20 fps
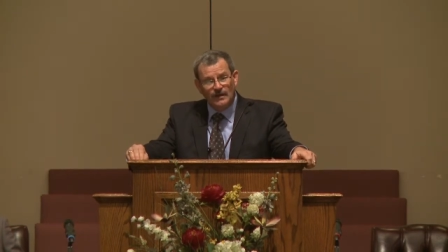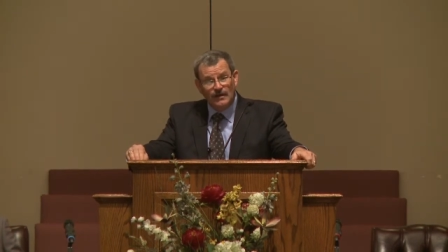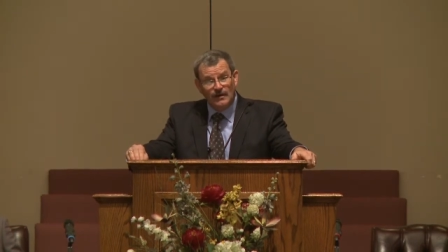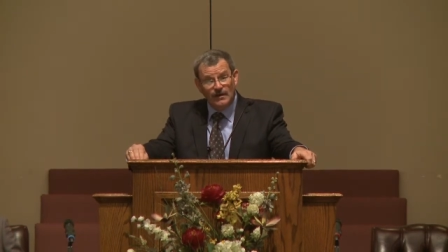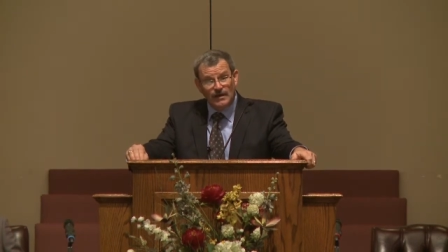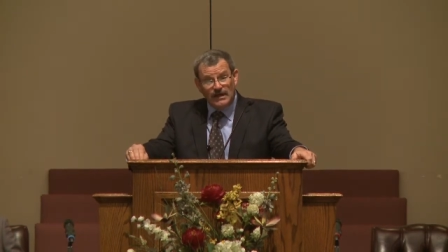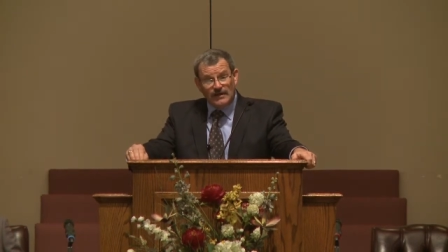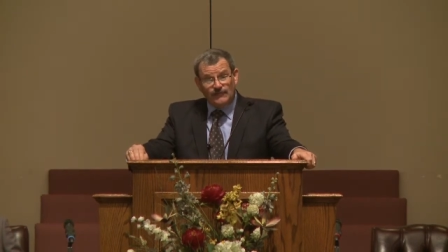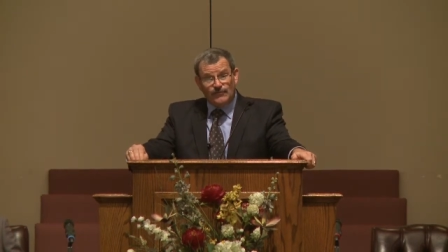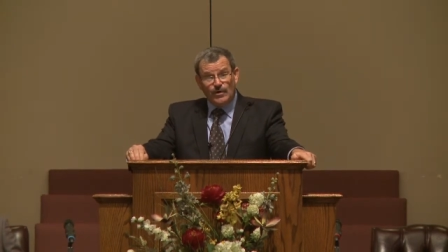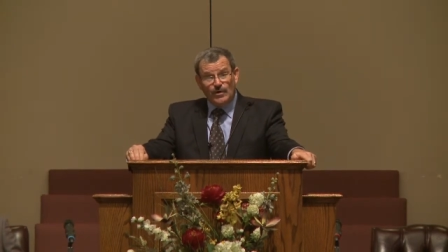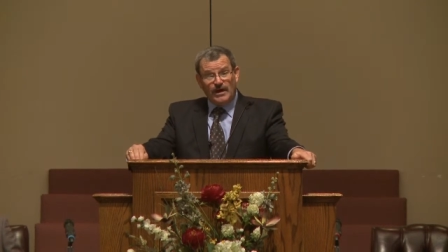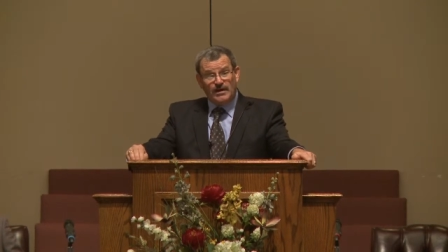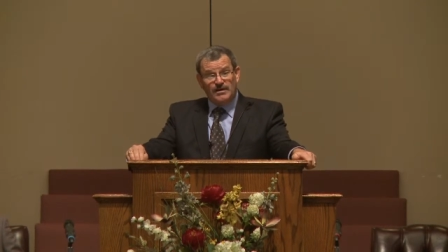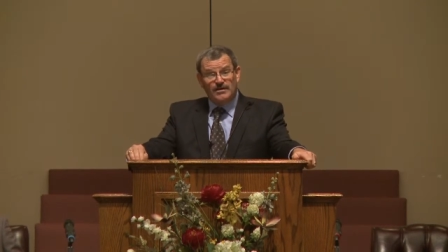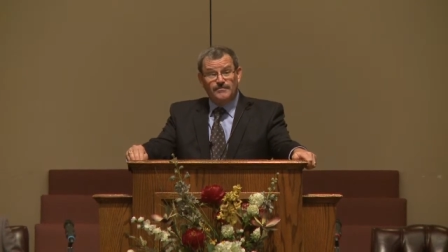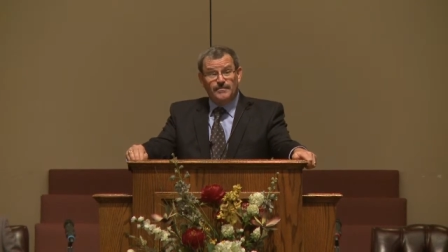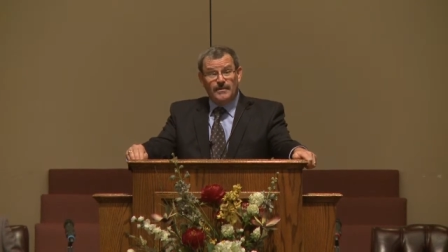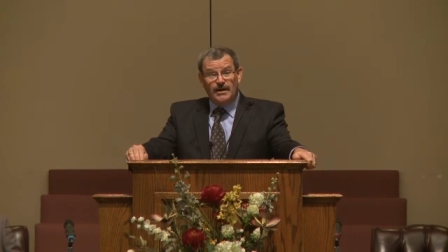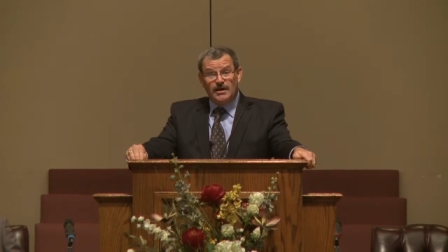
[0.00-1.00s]
If you had
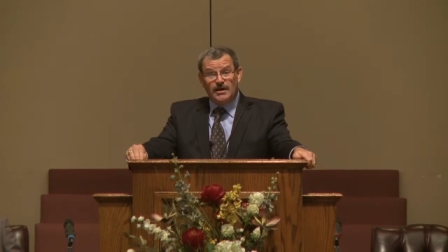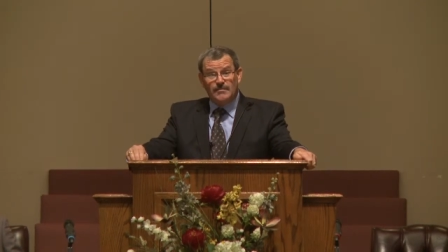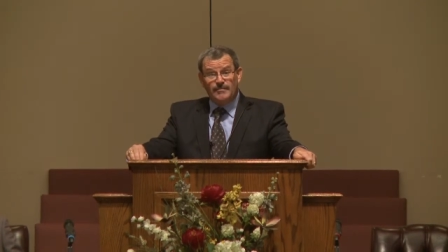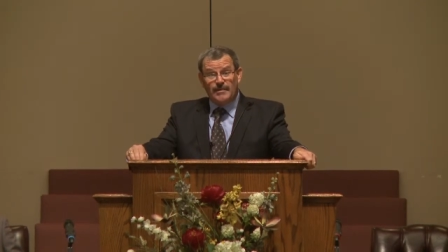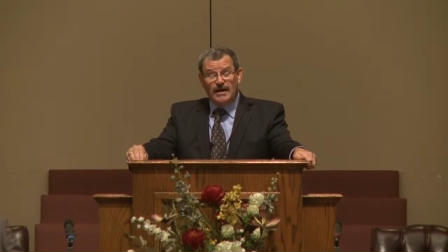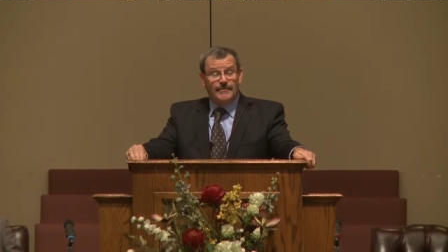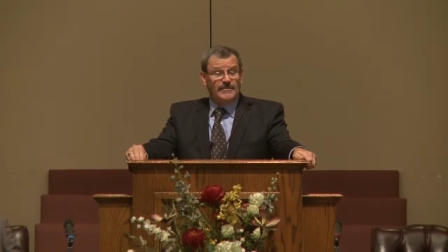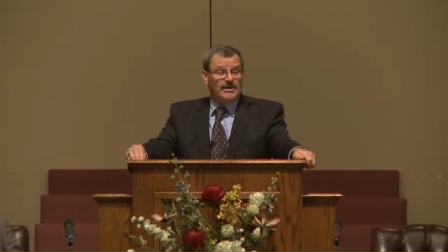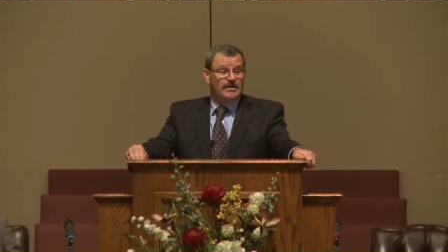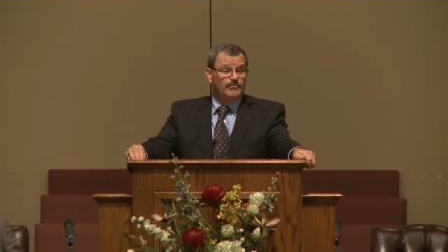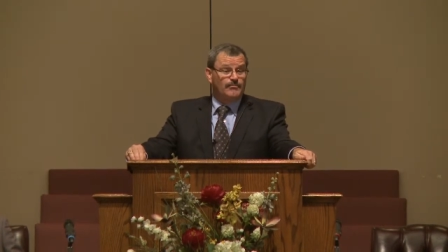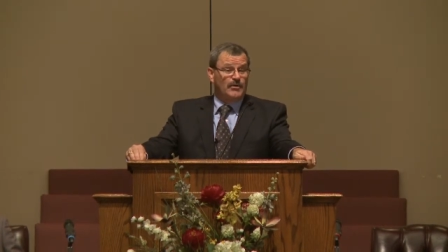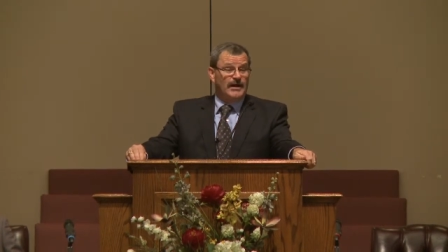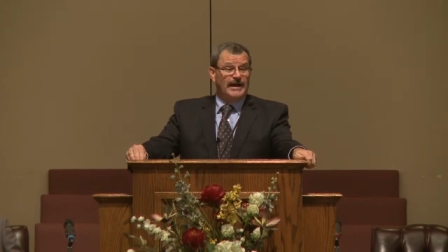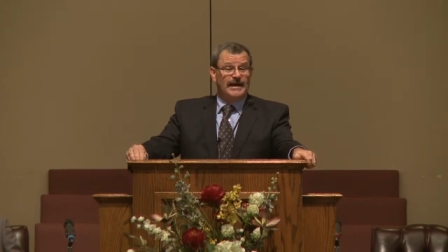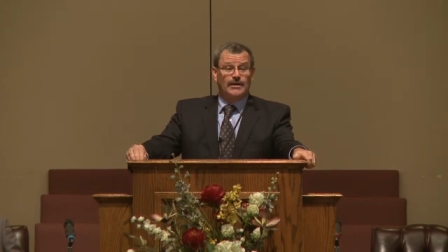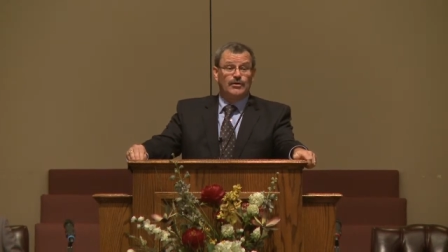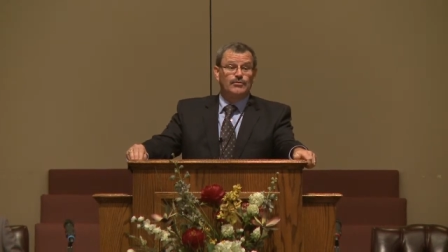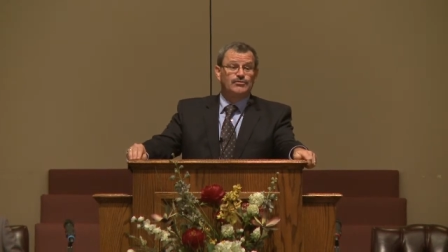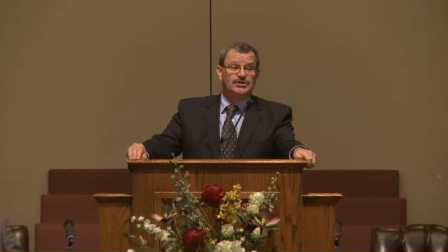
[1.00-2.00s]
enough money to buy me a
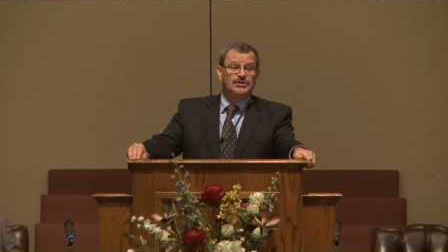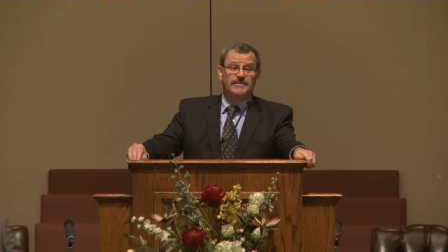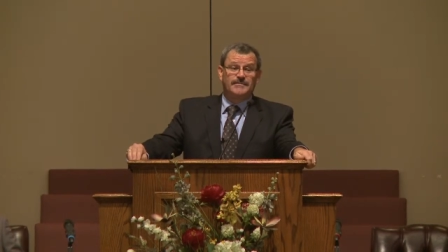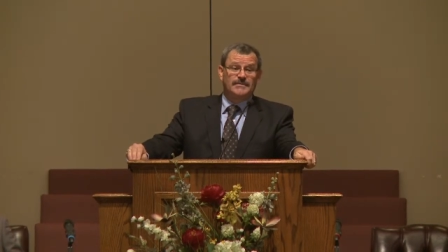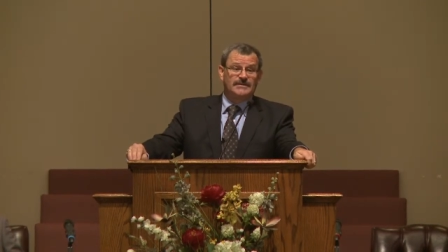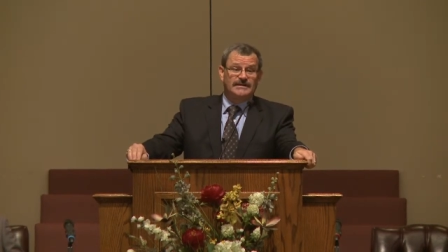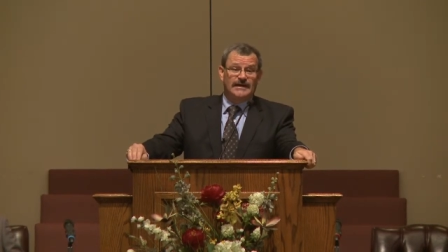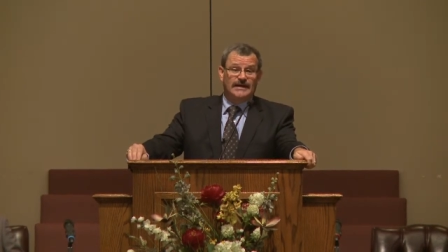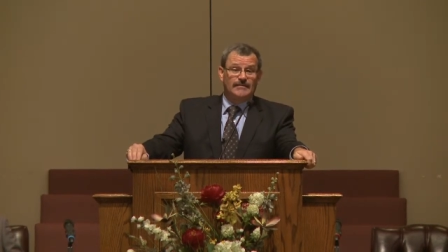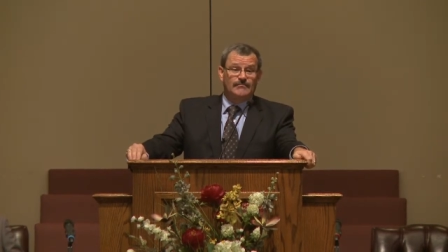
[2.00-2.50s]
brand new Jeep at that